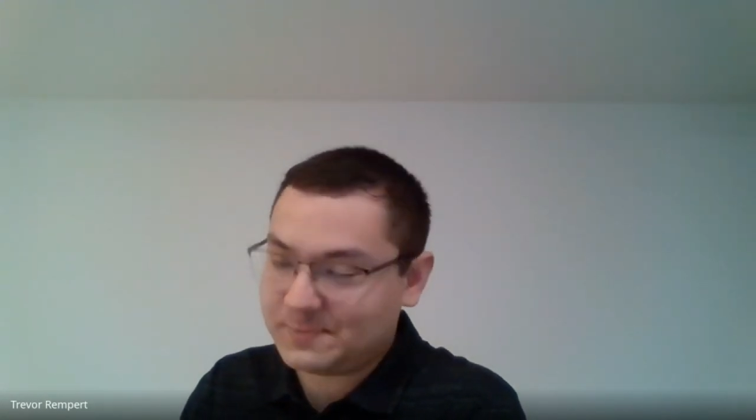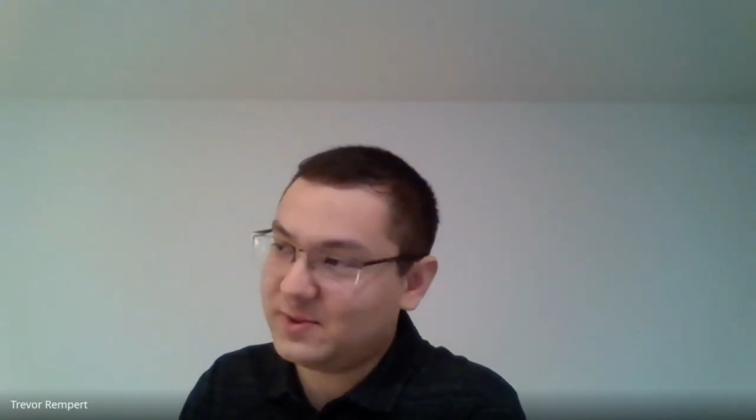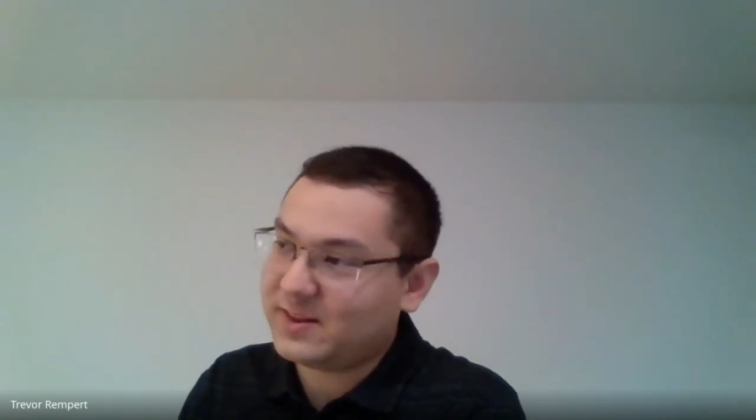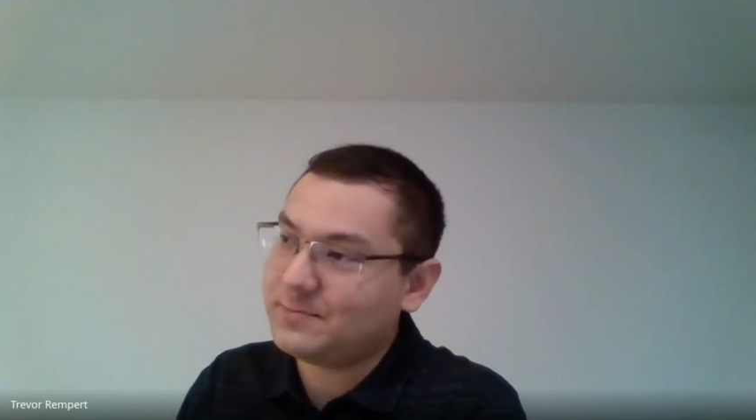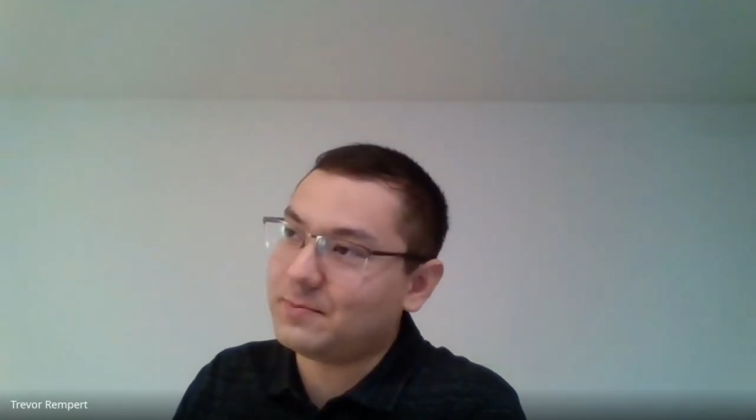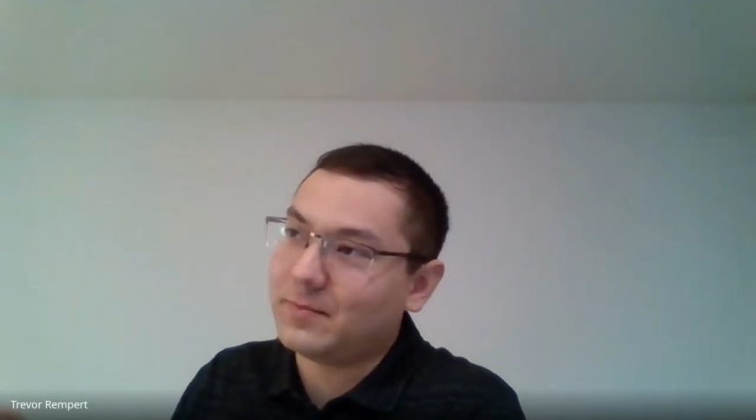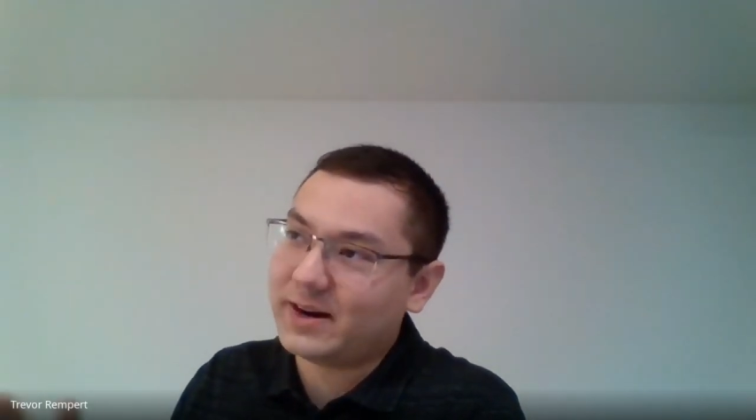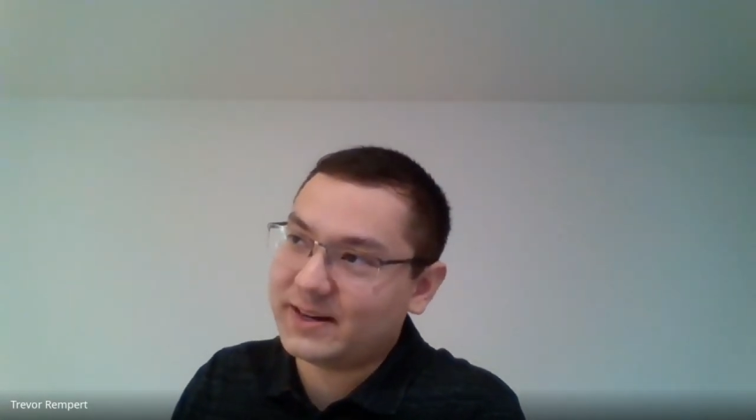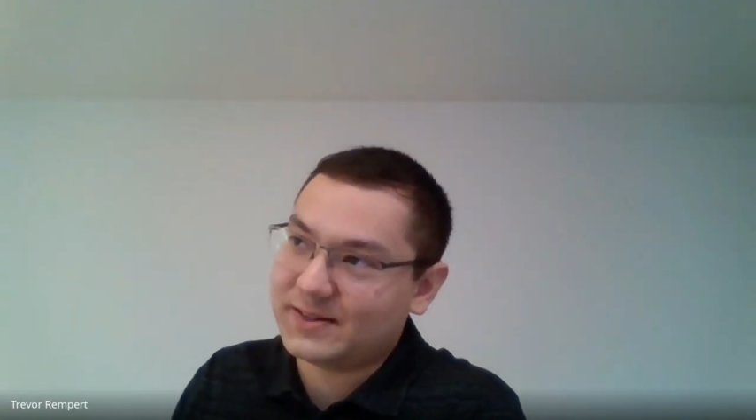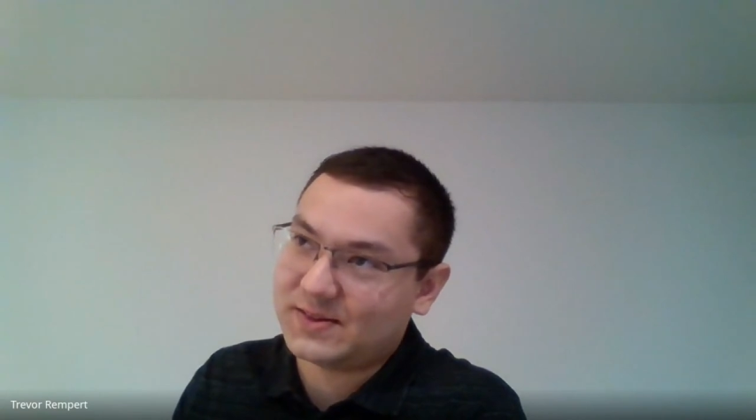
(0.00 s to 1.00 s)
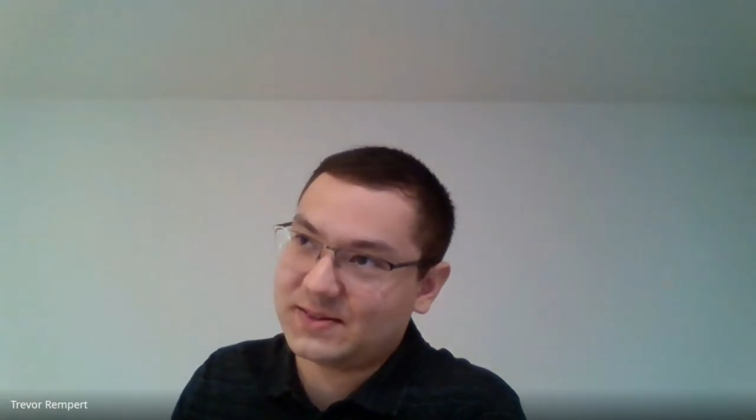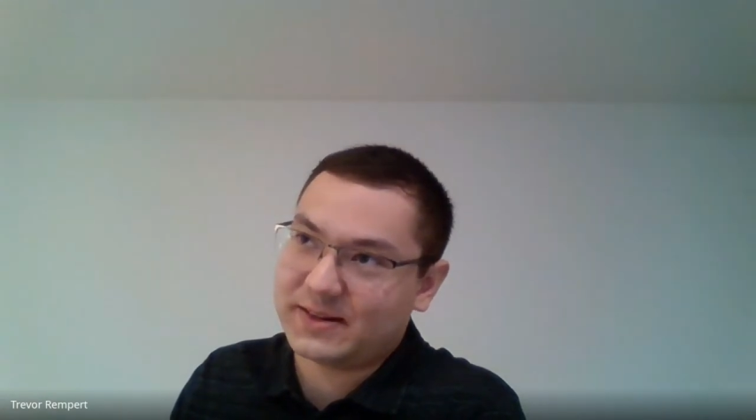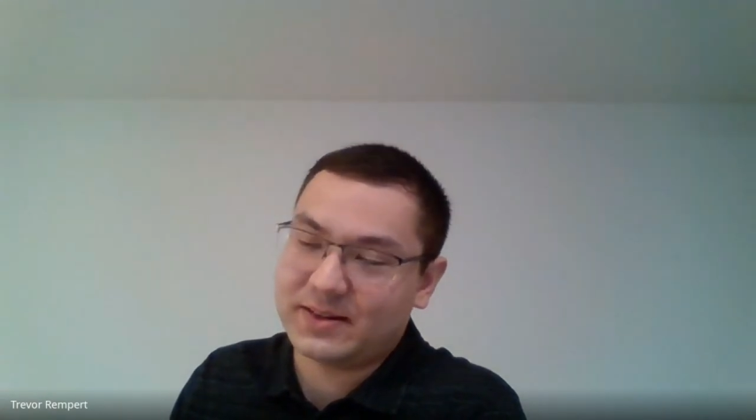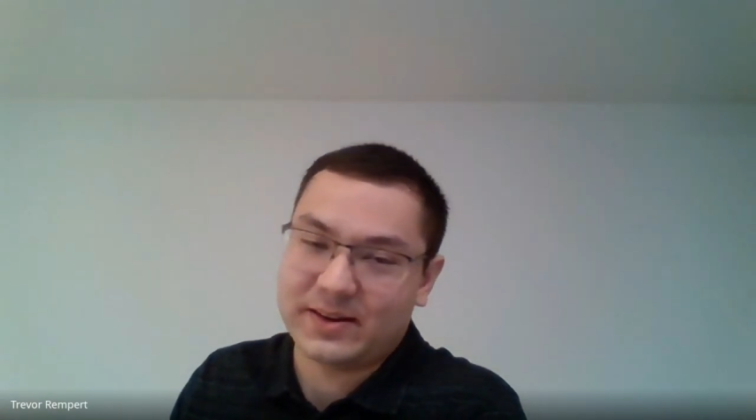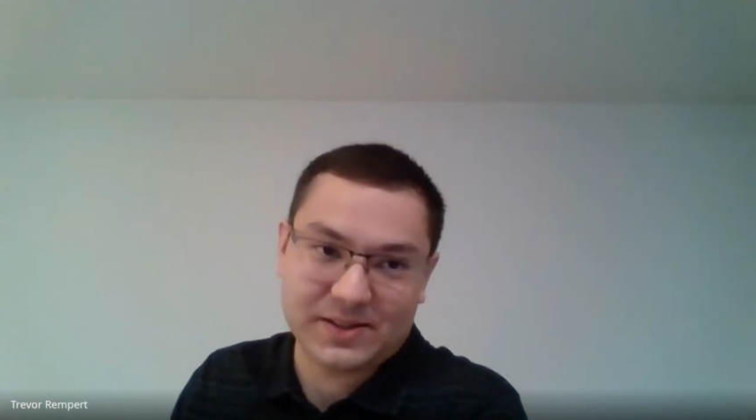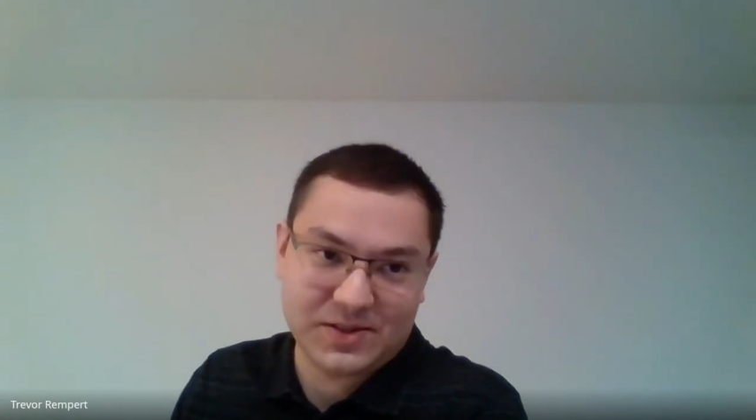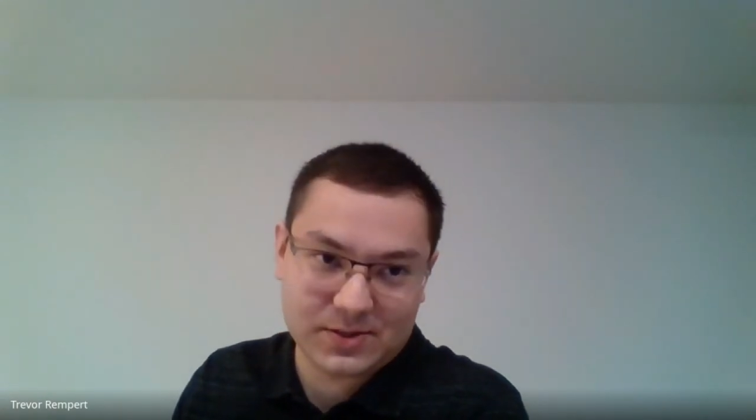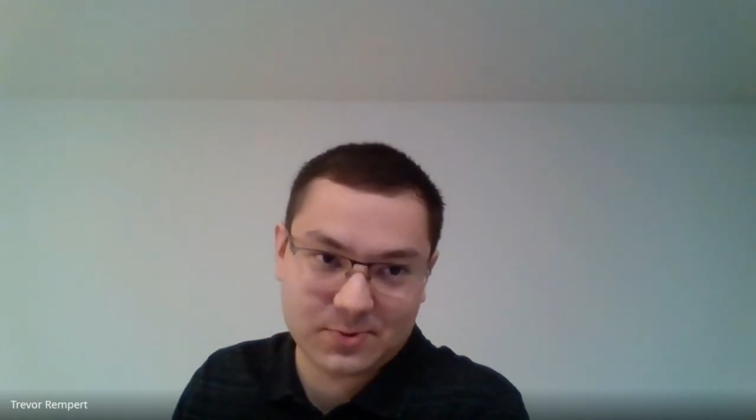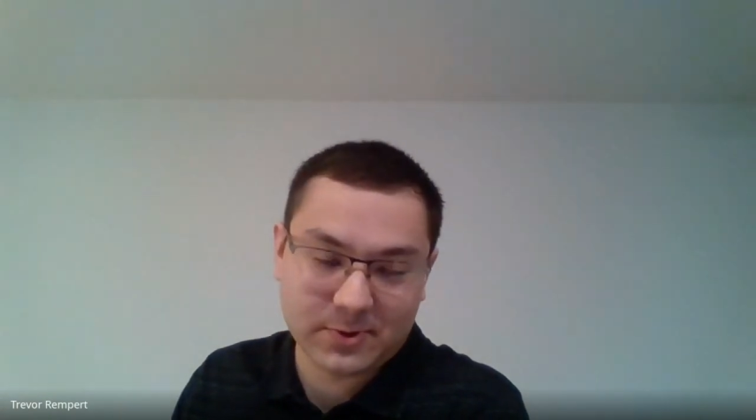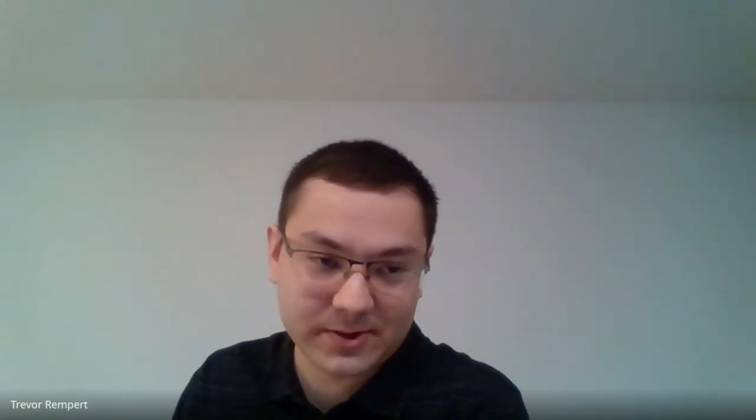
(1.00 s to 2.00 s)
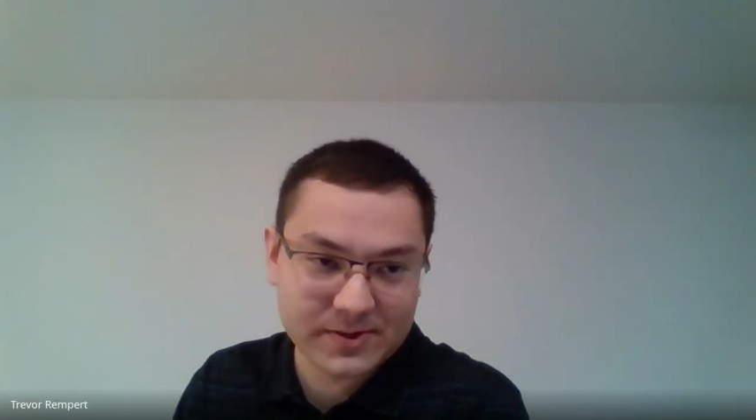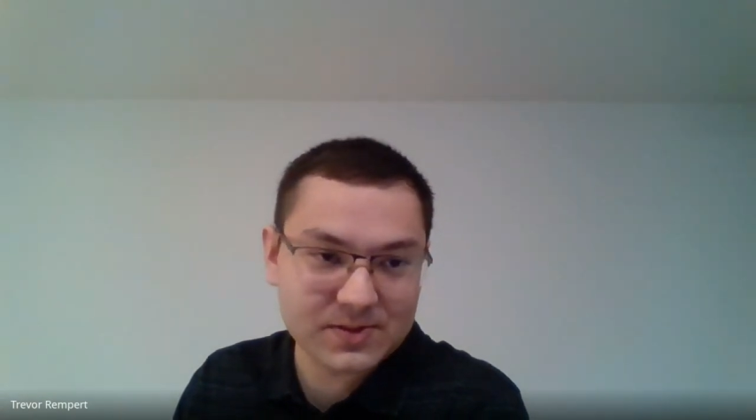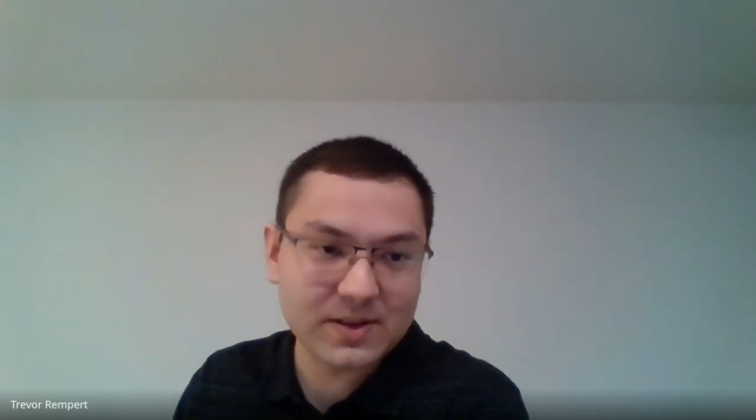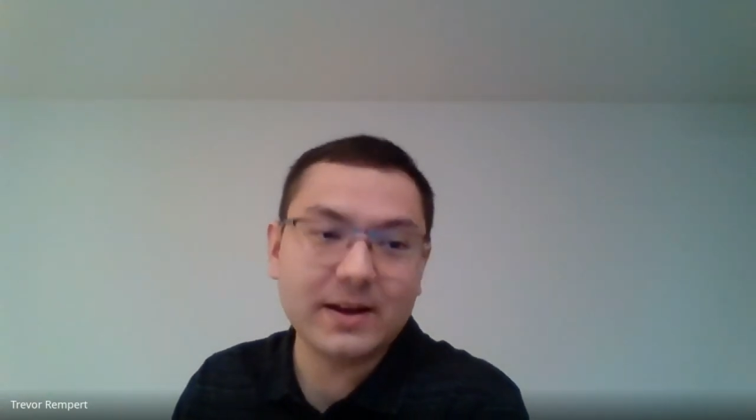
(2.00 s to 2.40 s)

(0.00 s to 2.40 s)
they've been mined since like the nineteen twenties.